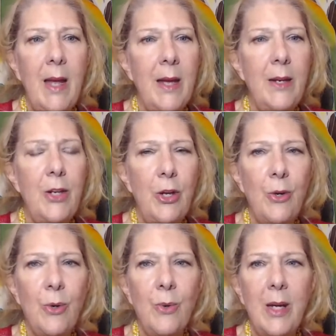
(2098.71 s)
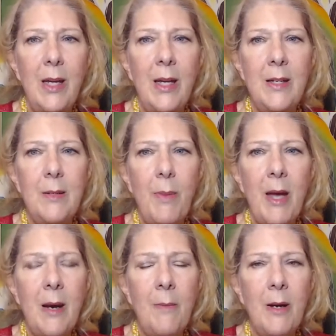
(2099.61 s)
and you into
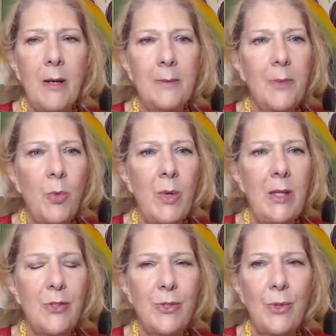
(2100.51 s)
Panama with your